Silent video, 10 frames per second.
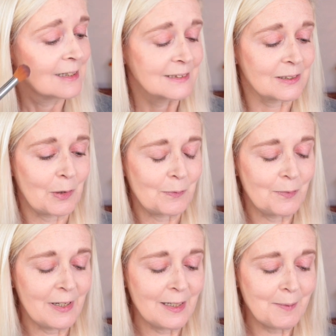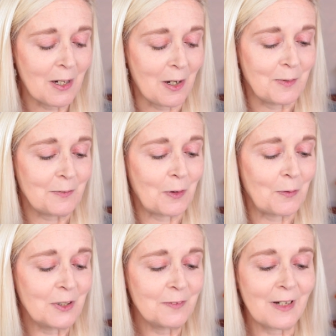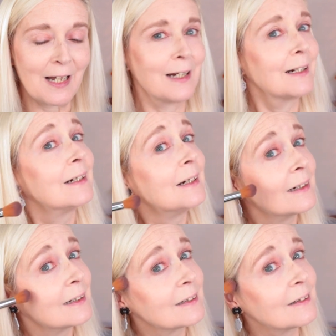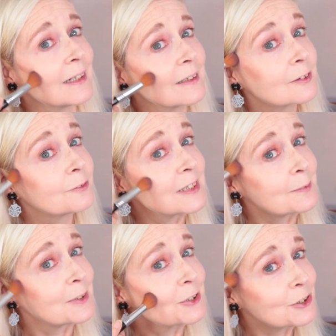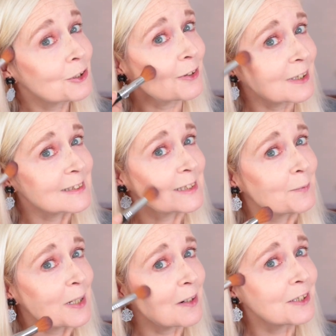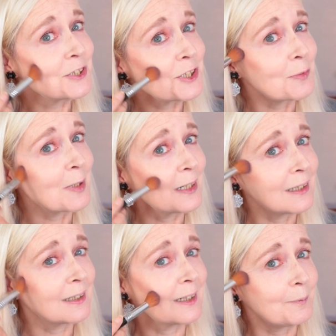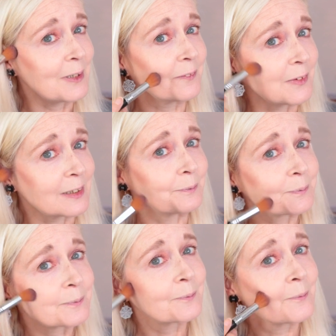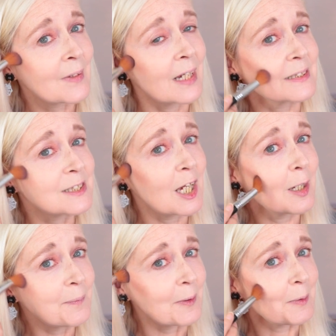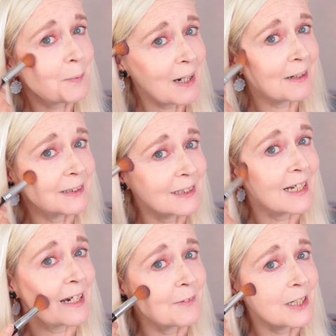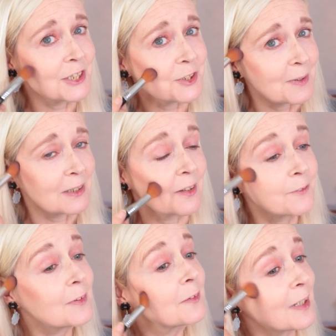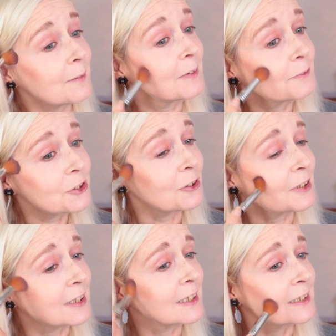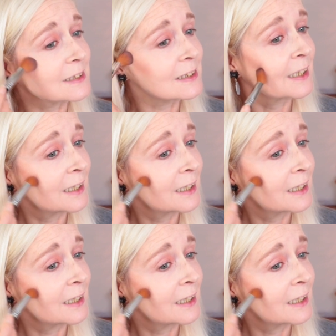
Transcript: So I'm really behind. We've got all of our like Christmas chocolates in. We kind of do a bit of a tub that we put out in the garage, and we like fill that with chocolates,